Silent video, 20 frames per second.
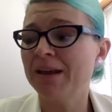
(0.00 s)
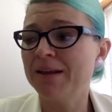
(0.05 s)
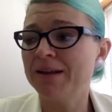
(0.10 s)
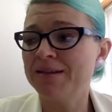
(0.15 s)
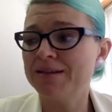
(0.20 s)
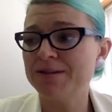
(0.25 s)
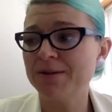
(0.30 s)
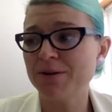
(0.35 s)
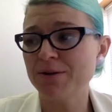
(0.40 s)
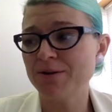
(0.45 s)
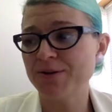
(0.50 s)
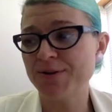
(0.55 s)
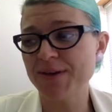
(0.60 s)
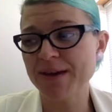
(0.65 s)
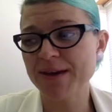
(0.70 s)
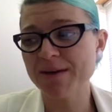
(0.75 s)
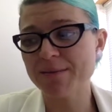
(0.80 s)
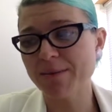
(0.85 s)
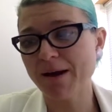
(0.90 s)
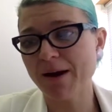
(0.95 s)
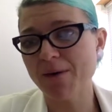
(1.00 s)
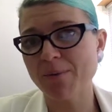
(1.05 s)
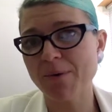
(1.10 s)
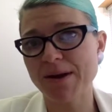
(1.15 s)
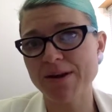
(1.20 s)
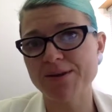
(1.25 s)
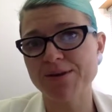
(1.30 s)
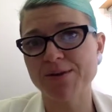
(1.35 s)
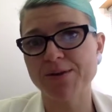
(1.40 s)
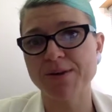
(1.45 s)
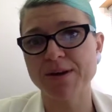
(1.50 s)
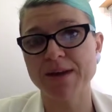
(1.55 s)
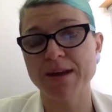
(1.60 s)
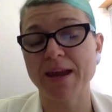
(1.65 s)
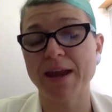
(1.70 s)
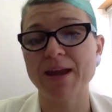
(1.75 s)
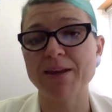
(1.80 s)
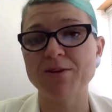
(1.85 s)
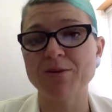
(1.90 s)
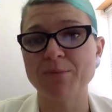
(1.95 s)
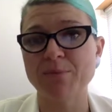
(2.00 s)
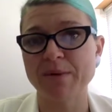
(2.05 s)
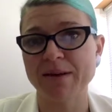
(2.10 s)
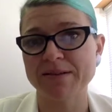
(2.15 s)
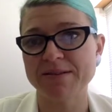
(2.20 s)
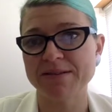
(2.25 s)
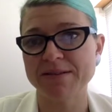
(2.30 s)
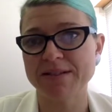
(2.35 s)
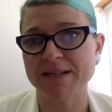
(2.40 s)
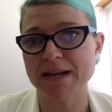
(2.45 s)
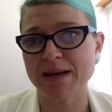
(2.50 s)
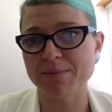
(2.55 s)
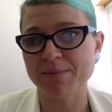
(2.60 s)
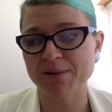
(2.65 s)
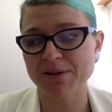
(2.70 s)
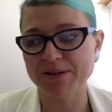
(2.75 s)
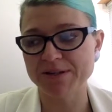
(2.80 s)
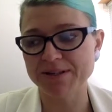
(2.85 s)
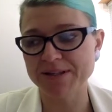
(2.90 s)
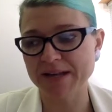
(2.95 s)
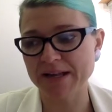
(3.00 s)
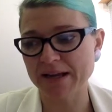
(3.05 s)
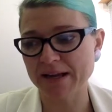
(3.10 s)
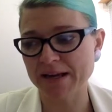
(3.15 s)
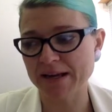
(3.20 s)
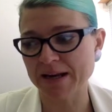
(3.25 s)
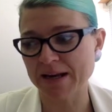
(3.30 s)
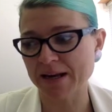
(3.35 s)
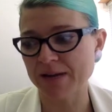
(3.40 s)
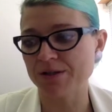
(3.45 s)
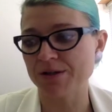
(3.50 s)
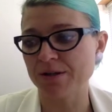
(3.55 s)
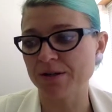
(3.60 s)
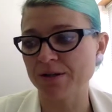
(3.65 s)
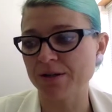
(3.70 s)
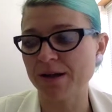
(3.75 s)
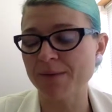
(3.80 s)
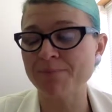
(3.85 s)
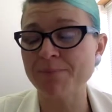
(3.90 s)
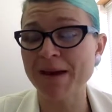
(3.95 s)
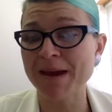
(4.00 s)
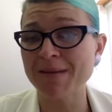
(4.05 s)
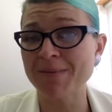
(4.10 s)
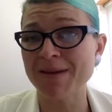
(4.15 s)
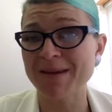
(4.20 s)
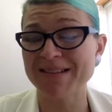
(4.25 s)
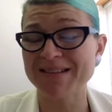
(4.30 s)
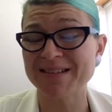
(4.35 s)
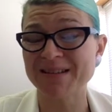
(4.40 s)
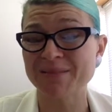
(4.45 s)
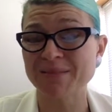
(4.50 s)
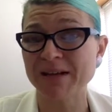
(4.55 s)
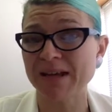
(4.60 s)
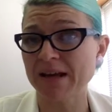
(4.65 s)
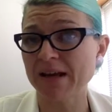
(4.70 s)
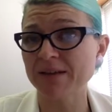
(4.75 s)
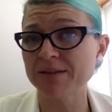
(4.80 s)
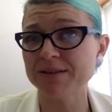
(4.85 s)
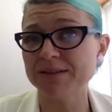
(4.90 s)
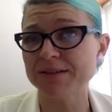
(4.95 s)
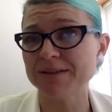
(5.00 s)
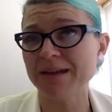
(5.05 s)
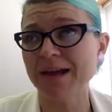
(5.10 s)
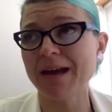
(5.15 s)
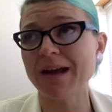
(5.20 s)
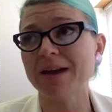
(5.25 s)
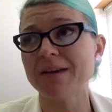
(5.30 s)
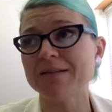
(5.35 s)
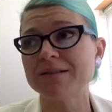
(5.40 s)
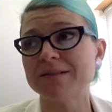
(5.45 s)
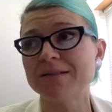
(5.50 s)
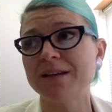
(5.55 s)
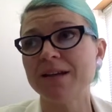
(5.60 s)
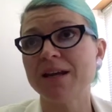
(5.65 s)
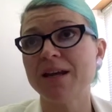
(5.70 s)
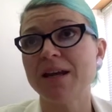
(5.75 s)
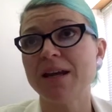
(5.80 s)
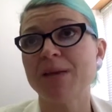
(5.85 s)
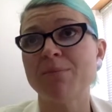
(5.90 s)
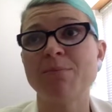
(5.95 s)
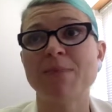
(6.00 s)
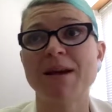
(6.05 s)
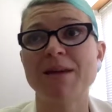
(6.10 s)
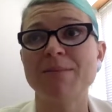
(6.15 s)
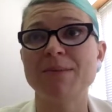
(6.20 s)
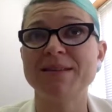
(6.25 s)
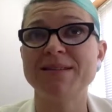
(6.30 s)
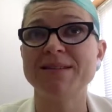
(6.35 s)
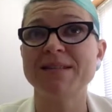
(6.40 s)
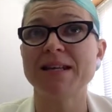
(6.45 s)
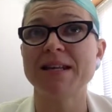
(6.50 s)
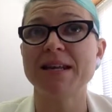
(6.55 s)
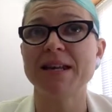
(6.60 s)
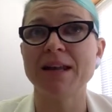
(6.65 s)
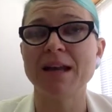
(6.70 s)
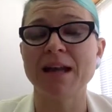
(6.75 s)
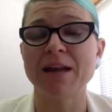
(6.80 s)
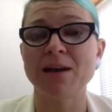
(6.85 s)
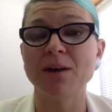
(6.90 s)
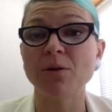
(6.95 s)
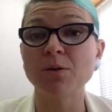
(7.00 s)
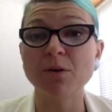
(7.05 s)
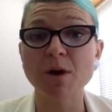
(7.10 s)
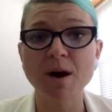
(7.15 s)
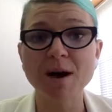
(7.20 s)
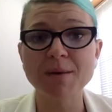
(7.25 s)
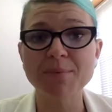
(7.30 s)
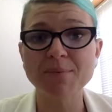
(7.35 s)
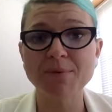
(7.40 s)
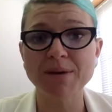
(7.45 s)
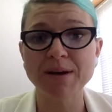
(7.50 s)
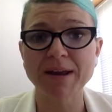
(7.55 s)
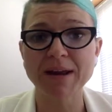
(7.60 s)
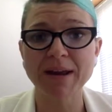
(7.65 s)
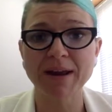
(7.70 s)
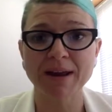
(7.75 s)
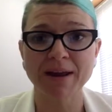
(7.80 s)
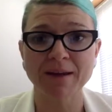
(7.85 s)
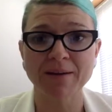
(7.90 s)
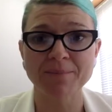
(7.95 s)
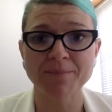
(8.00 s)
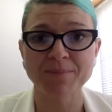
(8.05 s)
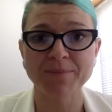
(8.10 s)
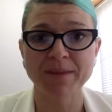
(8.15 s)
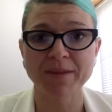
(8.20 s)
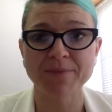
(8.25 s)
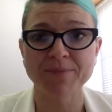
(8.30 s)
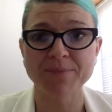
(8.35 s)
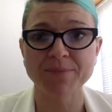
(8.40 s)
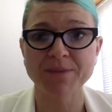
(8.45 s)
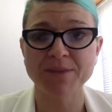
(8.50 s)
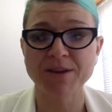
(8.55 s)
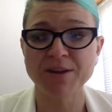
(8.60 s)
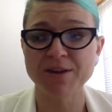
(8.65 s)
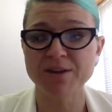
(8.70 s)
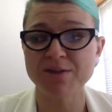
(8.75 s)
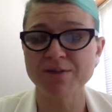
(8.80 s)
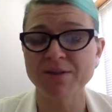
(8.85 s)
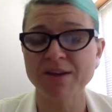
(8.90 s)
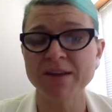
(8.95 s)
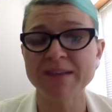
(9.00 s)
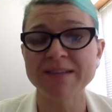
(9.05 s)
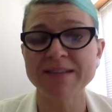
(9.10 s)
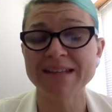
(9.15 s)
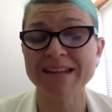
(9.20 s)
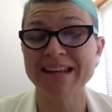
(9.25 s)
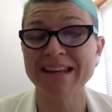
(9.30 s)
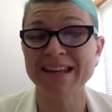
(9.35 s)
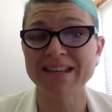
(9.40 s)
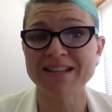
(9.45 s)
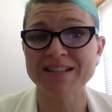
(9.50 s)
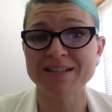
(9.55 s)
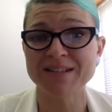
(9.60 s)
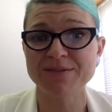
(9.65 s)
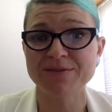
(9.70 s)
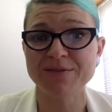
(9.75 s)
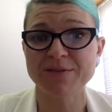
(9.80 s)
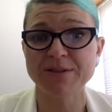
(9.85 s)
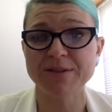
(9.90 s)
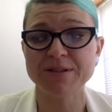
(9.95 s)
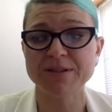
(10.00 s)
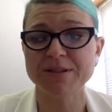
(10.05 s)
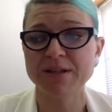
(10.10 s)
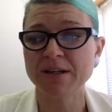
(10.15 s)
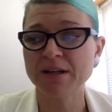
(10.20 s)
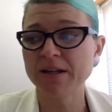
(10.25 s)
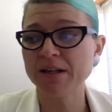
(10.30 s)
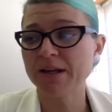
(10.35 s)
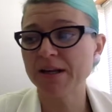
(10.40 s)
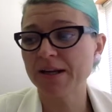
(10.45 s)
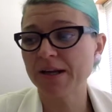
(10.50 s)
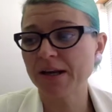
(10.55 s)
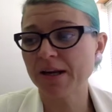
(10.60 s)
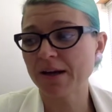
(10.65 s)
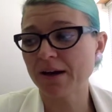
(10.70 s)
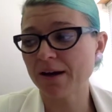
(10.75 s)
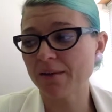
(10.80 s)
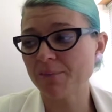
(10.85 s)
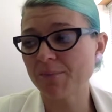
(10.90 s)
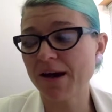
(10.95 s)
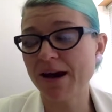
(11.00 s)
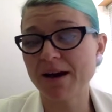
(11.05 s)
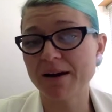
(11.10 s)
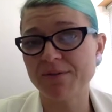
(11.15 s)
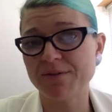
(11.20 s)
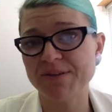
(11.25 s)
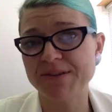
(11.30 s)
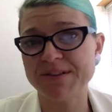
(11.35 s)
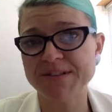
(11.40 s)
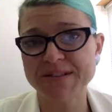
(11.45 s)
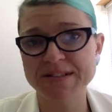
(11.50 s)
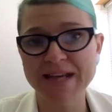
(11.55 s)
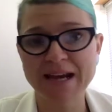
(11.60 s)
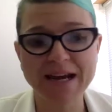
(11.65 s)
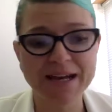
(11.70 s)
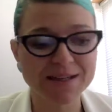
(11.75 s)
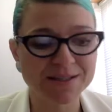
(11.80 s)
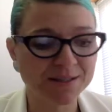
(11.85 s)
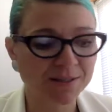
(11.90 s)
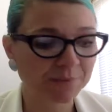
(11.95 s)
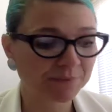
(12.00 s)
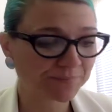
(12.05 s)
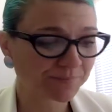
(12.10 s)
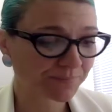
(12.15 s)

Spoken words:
So think about where you can get your best stable internet connection. It may be at somebody else's house, it may be sitting in a library, at the university in a different part of the state.